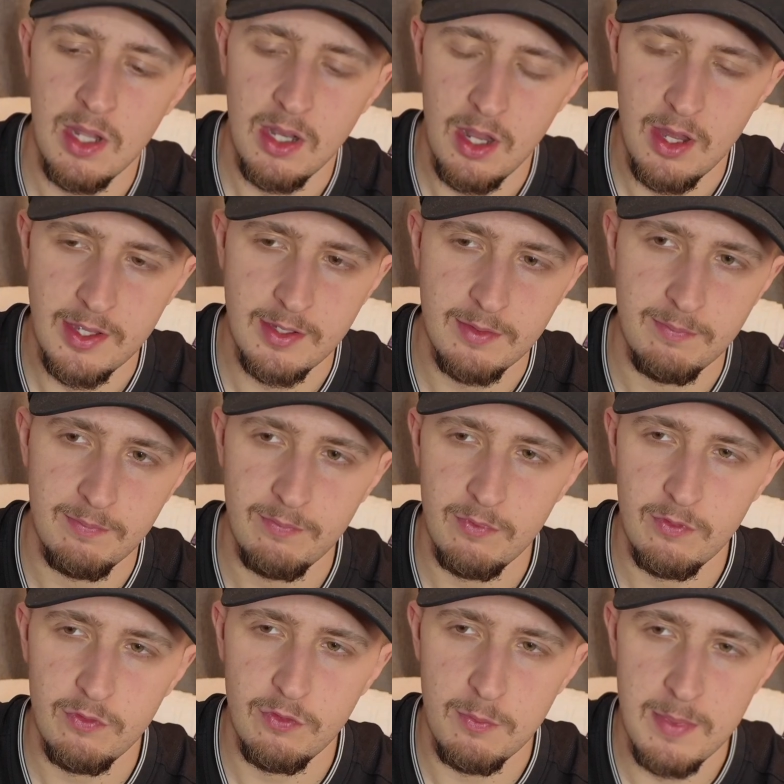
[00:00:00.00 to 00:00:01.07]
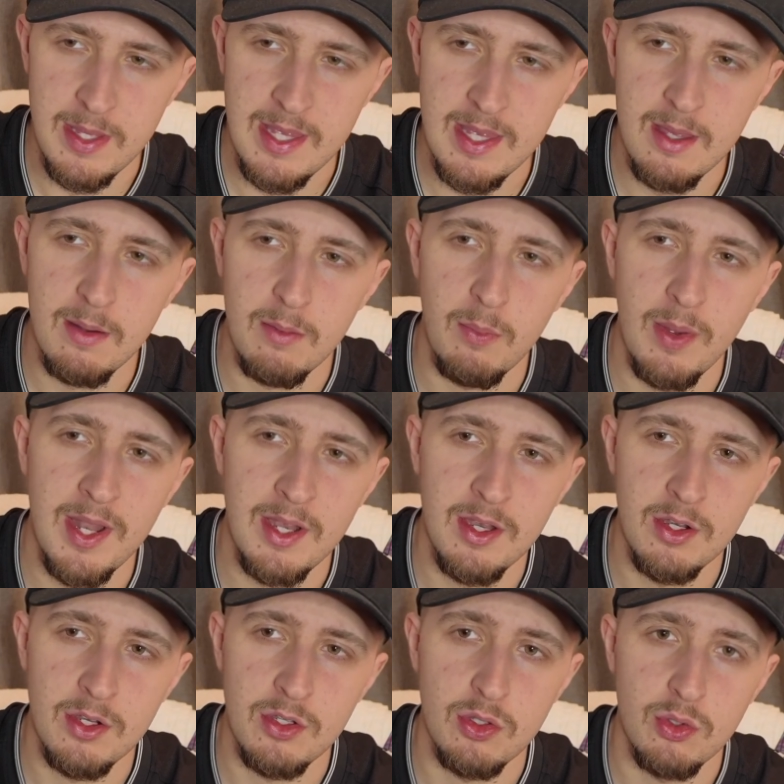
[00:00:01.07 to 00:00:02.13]
like for me,
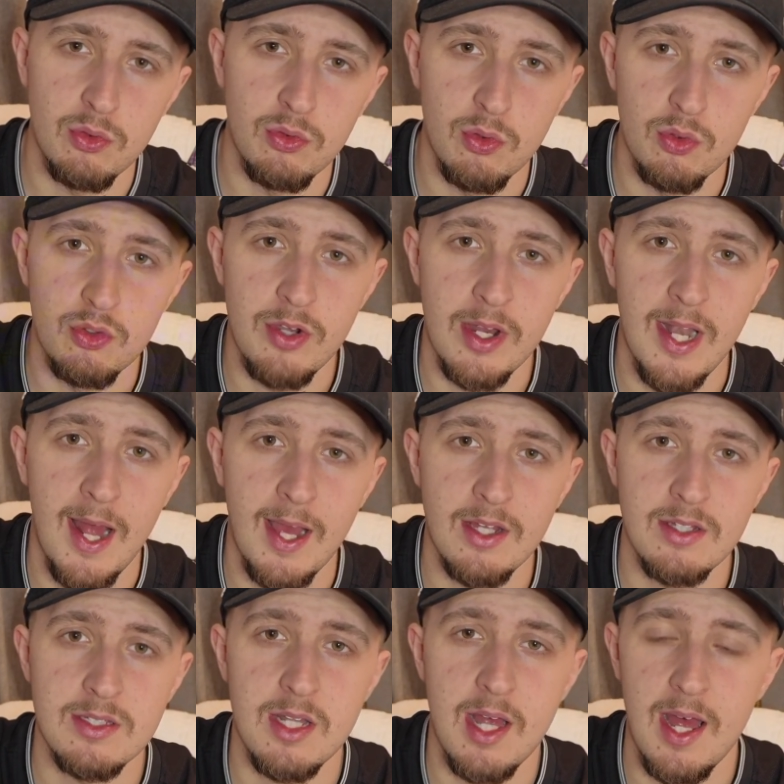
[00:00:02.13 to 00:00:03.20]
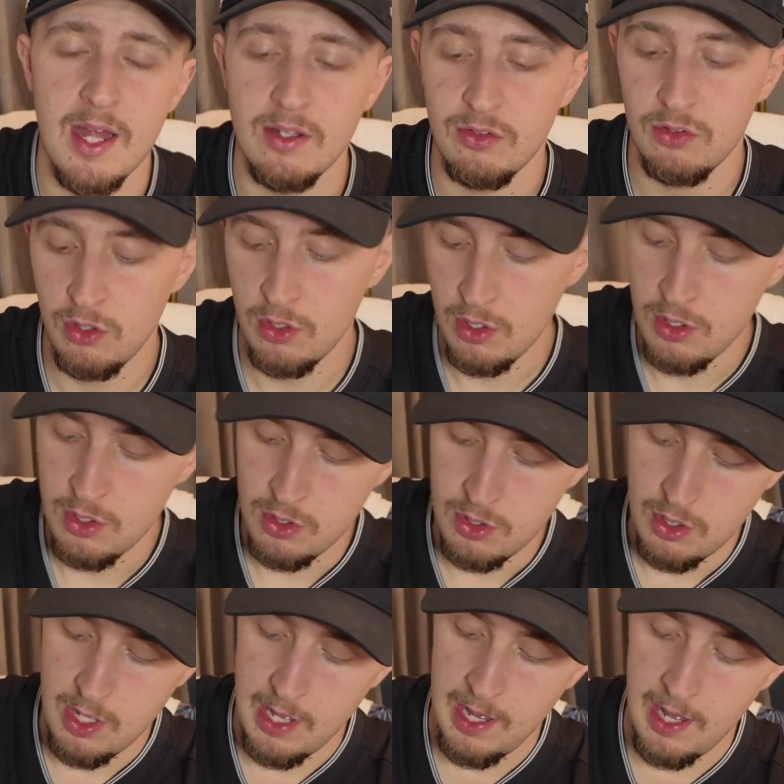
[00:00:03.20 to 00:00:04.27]
when you do train legs and
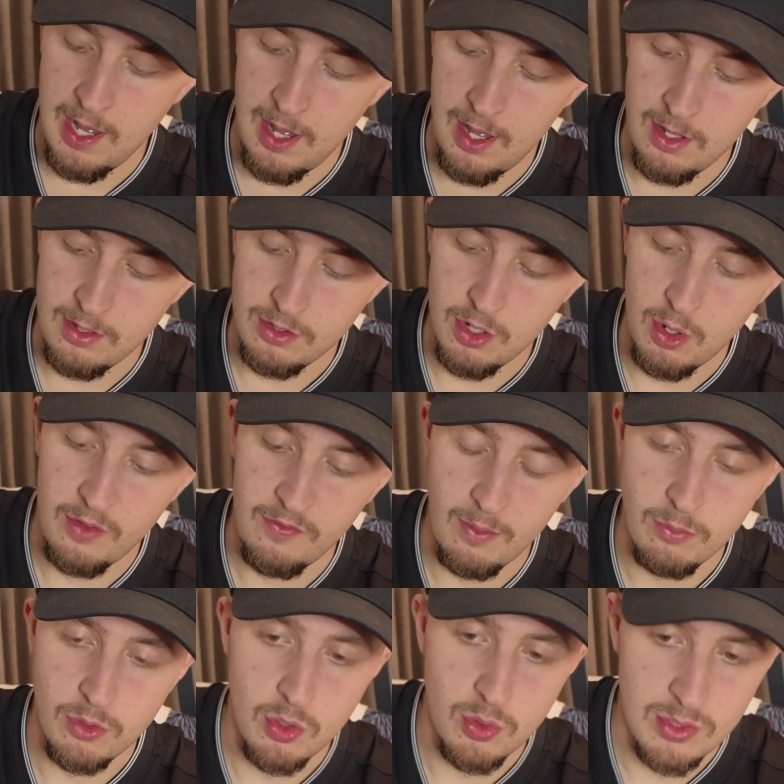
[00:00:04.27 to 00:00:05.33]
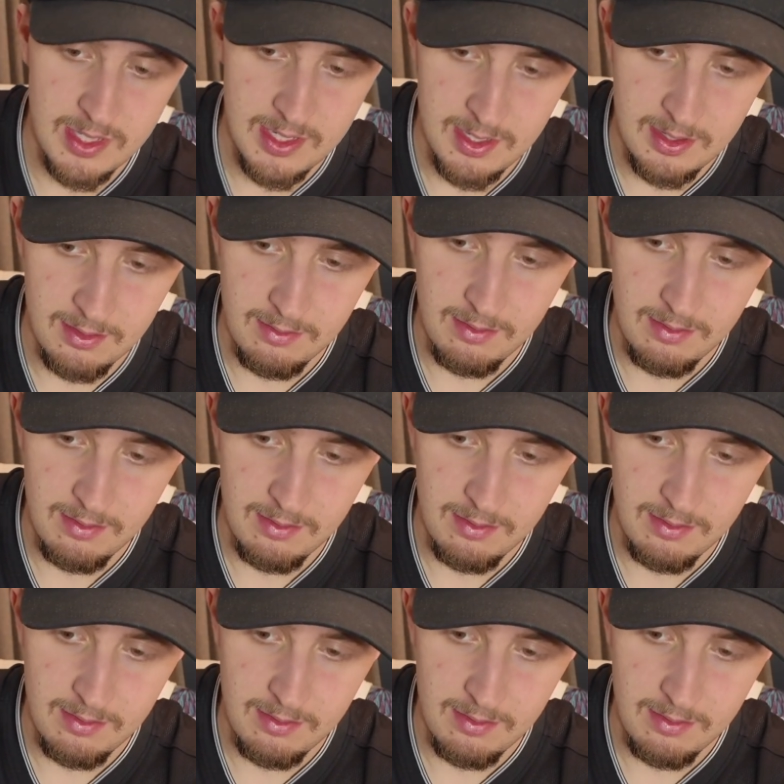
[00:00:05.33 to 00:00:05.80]
if I'm using